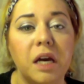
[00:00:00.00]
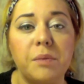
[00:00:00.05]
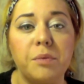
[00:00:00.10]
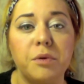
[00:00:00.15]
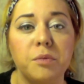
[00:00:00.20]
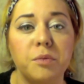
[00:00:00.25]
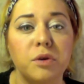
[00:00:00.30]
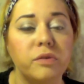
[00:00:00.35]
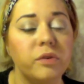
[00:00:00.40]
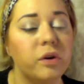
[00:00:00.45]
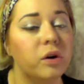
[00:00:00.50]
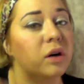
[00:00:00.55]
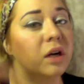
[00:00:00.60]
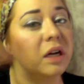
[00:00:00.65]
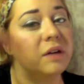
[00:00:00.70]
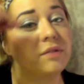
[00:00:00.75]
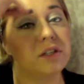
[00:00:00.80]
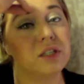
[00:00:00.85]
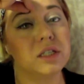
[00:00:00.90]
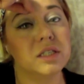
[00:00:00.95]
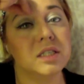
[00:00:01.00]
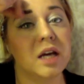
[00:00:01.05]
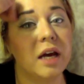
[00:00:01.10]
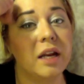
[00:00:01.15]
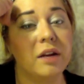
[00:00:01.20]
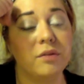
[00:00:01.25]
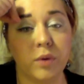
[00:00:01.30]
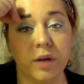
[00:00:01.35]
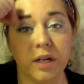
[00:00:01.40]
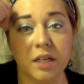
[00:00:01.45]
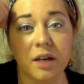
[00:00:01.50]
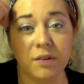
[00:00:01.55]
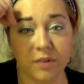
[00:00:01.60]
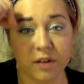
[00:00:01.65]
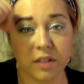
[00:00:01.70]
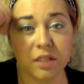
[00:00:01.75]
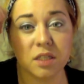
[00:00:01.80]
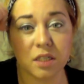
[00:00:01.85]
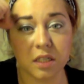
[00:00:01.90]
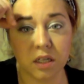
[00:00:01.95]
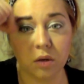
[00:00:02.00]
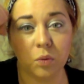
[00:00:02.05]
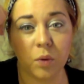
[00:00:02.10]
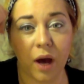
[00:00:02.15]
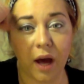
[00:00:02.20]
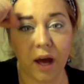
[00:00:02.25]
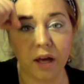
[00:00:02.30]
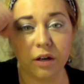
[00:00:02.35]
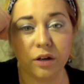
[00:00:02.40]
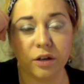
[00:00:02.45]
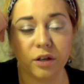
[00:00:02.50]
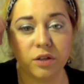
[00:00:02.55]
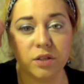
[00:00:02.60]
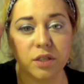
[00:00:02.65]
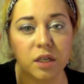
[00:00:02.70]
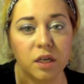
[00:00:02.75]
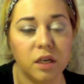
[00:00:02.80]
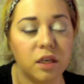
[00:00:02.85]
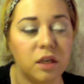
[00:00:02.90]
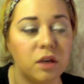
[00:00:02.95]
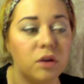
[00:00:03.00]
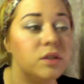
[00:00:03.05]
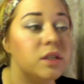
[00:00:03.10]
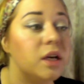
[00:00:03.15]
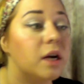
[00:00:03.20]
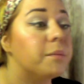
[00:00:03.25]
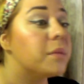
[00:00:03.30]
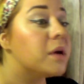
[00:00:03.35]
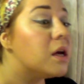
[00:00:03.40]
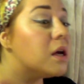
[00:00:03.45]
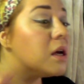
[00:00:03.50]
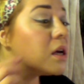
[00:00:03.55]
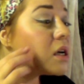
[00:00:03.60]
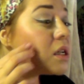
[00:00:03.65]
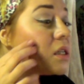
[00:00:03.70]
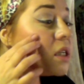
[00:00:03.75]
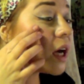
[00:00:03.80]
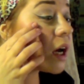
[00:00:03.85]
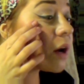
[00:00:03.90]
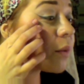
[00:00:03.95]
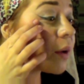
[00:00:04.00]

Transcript: or even just kind of if it's still wet and you're using a Q-tip to get rid of it.